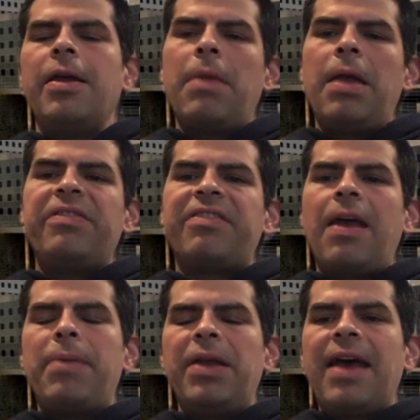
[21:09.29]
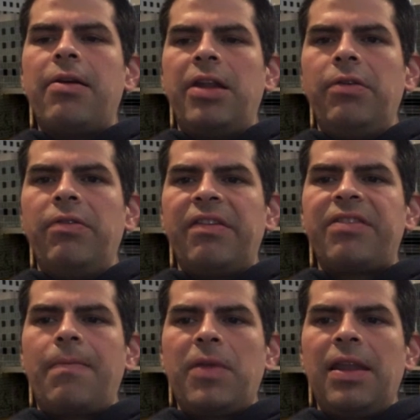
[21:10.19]
maybe stepping down and using
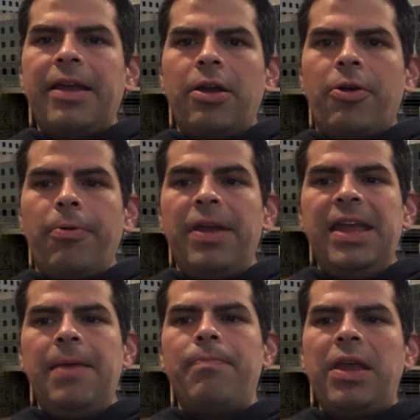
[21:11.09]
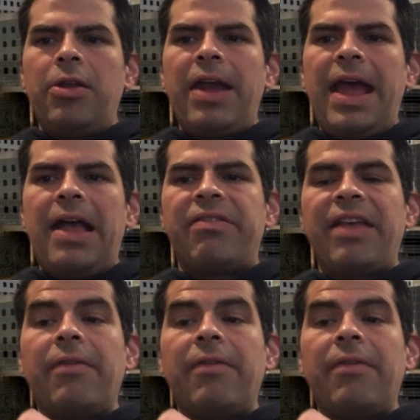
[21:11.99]
something like a cream in your hands,